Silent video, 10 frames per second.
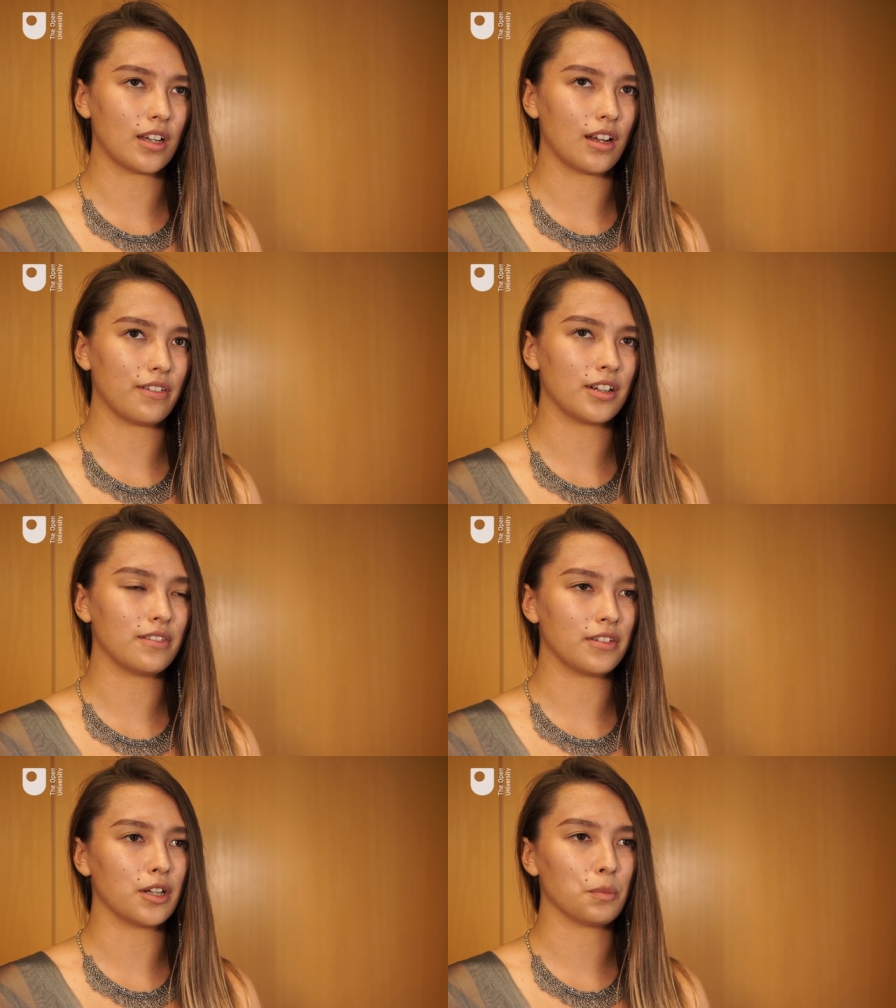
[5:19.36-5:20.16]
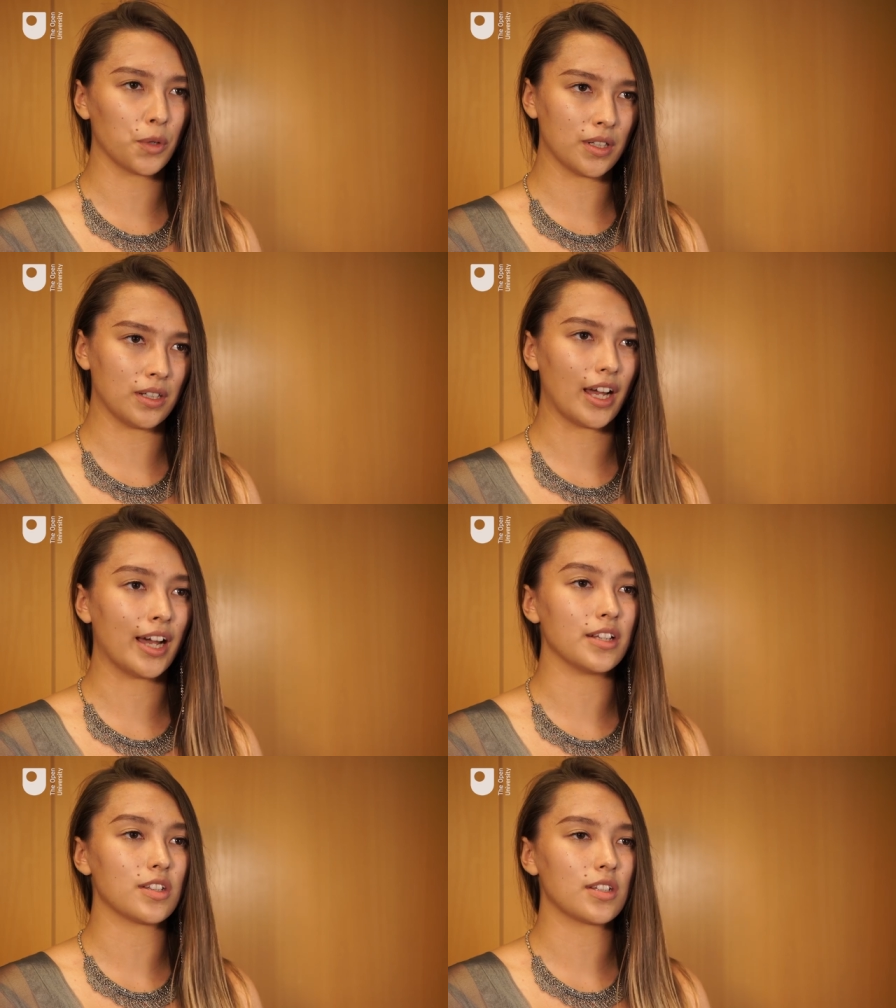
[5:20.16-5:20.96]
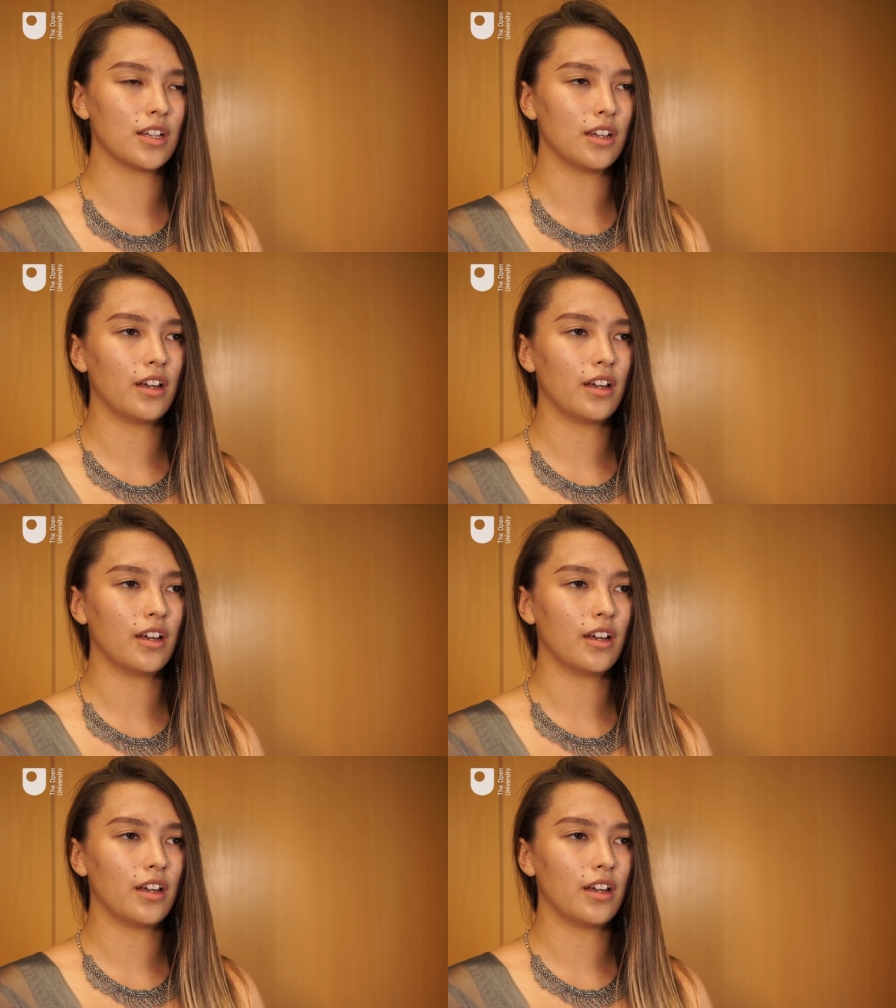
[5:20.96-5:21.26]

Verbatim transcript: That I find it very important as